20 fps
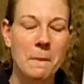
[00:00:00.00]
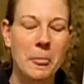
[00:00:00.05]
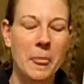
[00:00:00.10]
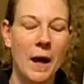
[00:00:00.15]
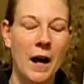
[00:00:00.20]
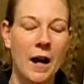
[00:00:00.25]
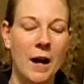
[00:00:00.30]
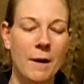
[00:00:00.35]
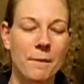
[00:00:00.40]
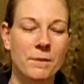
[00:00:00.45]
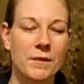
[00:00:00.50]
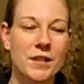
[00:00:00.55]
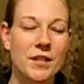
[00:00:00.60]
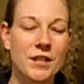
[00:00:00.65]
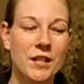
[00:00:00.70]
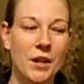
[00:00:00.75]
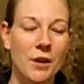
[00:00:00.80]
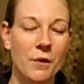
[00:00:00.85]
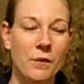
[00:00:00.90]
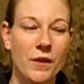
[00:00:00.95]

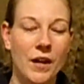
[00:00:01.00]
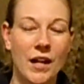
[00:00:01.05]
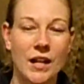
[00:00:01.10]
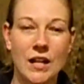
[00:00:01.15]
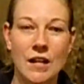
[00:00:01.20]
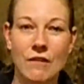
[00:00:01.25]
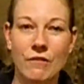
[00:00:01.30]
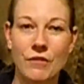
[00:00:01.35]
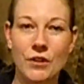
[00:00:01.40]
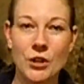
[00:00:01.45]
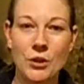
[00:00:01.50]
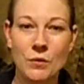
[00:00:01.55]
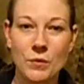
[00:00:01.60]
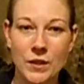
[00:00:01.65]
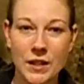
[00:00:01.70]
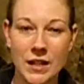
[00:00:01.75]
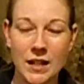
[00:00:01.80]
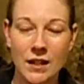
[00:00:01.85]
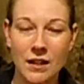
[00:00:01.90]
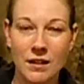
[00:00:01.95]
so that if you
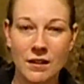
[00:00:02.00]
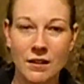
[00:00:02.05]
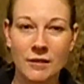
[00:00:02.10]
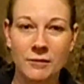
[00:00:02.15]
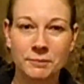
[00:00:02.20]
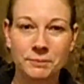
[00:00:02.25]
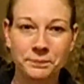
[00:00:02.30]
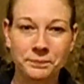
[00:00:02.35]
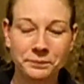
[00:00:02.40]
did,